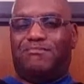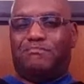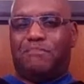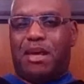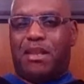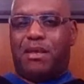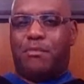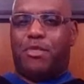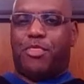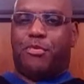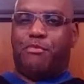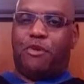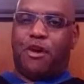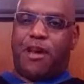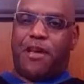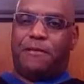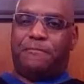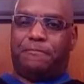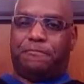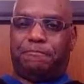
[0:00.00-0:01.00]
my number
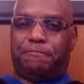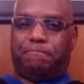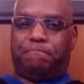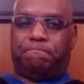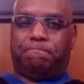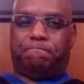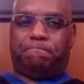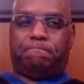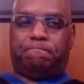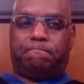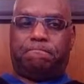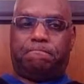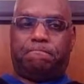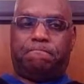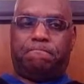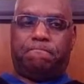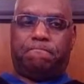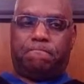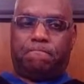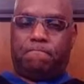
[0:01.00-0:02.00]
3.
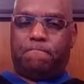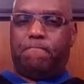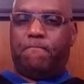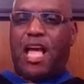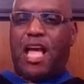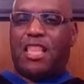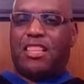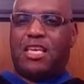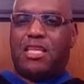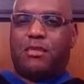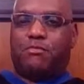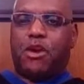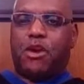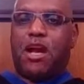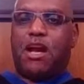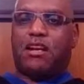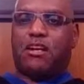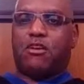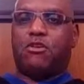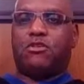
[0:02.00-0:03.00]
I think the
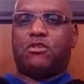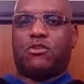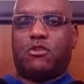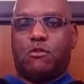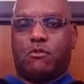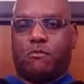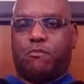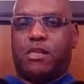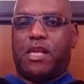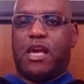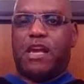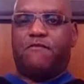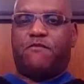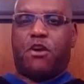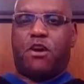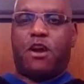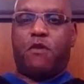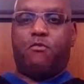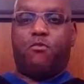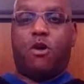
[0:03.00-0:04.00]
Broncos will play
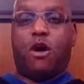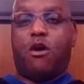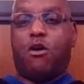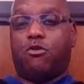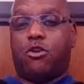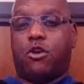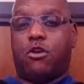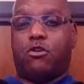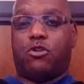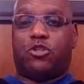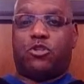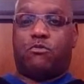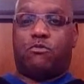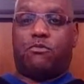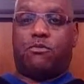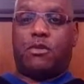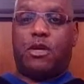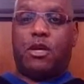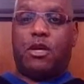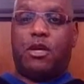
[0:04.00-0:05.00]
very well, go
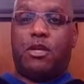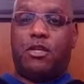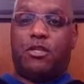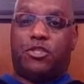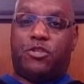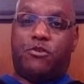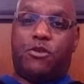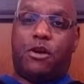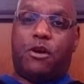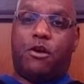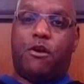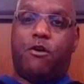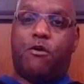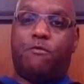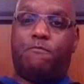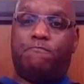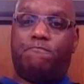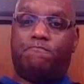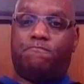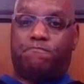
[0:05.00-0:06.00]
to
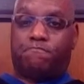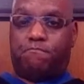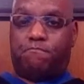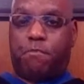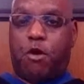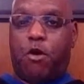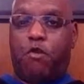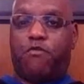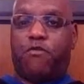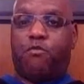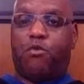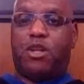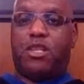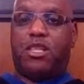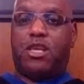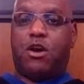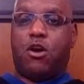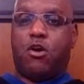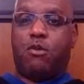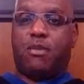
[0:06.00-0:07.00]
2-0, both will win
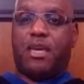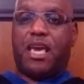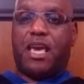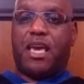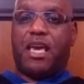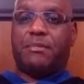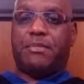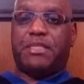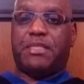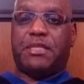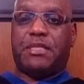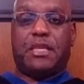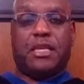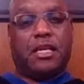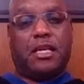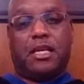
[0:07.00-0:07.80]
their home games,